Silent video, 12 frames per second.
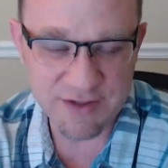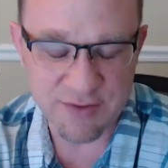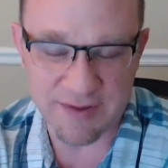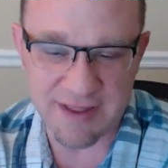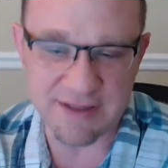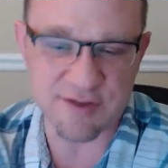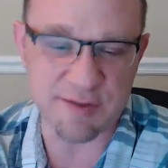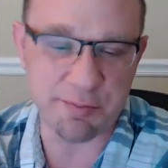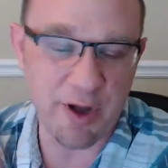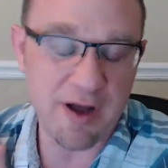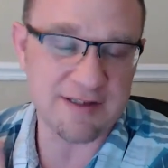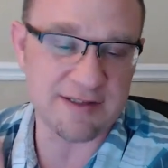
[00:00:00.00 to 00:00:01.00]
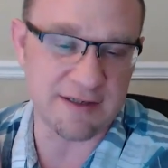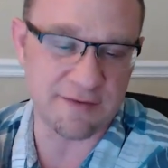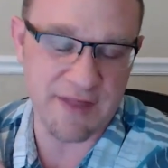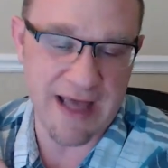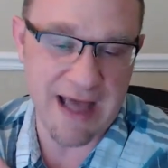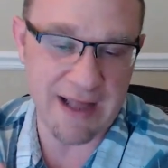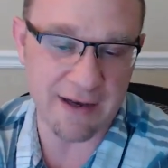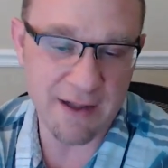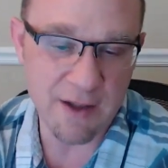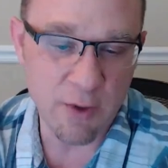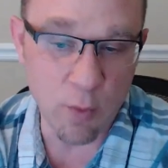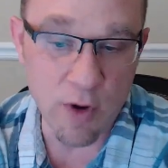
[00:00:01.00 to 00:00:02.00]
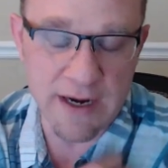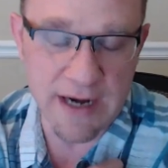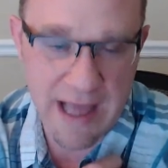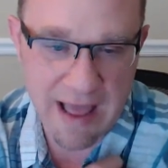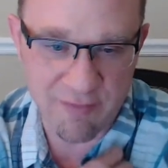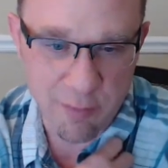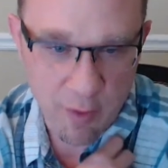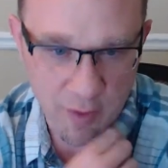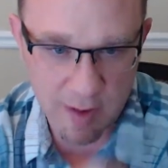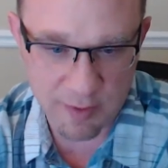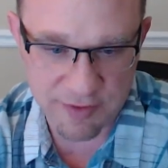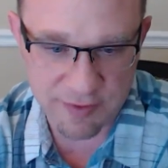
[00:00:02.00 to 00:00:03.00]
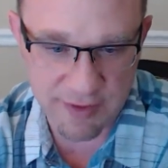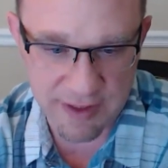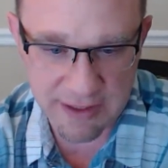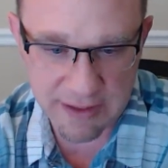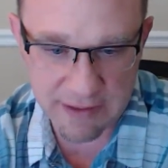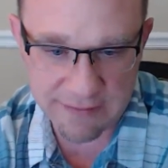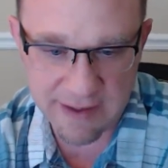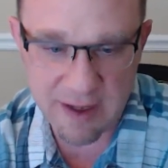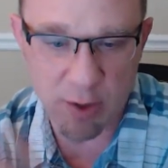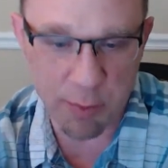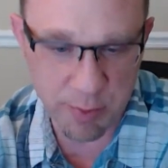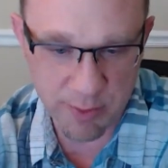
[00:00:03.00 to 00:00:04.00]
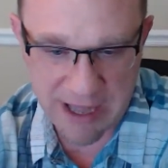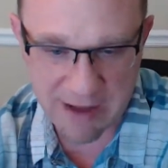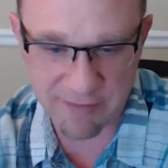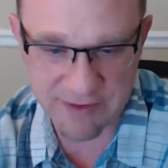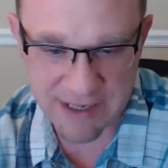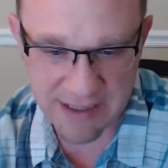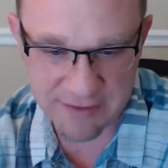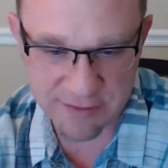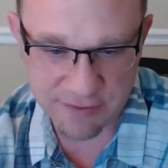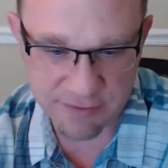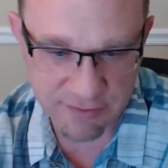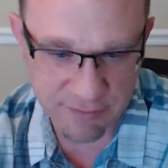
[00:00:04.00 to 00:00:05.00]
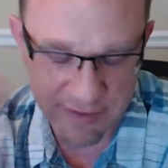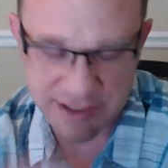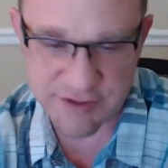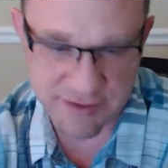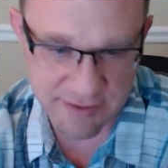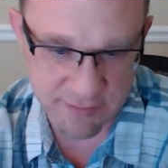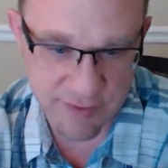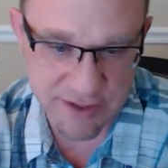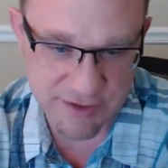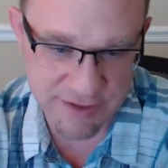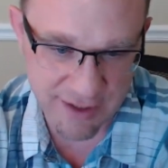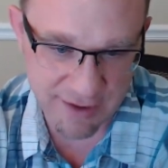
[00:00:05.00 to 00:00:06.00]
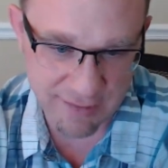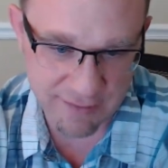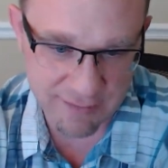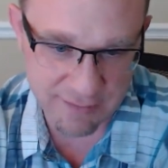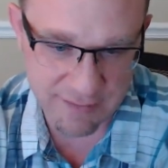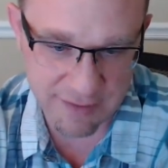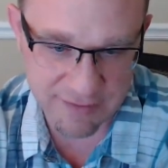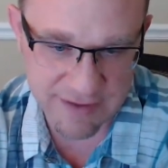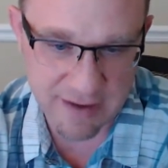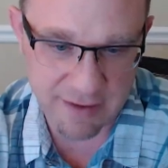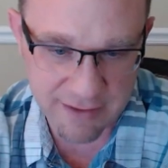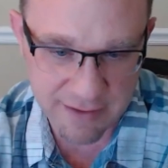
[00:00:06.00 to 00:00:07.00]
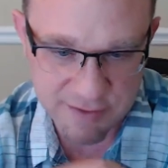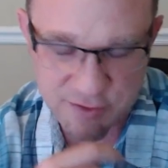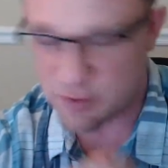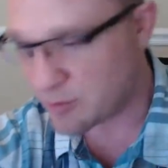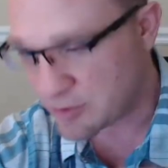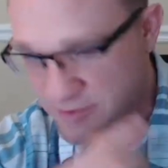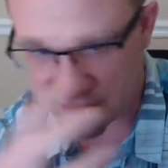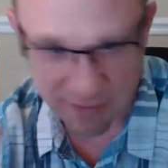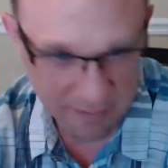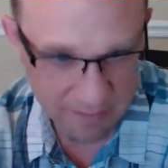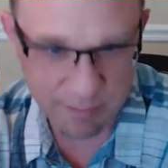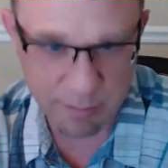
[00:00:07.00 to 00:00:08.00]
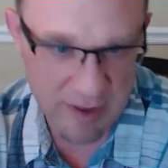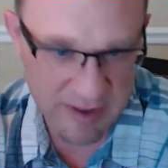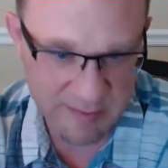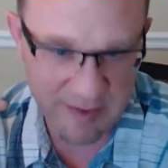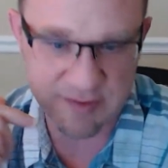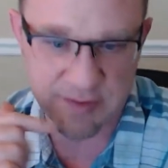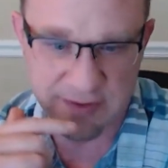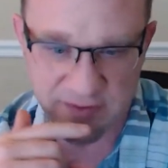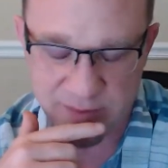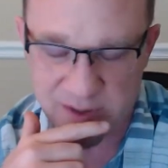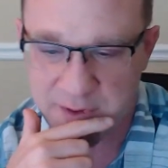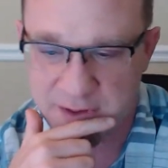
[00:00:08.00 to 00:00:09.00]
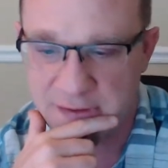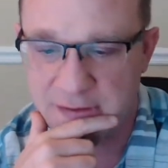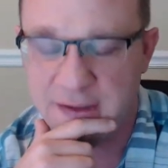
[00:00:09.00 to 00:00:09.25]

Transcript: I think there's some positive that we're going to have more opportunity to help advertisers reach their target consumers, their prospects, whatever it may be.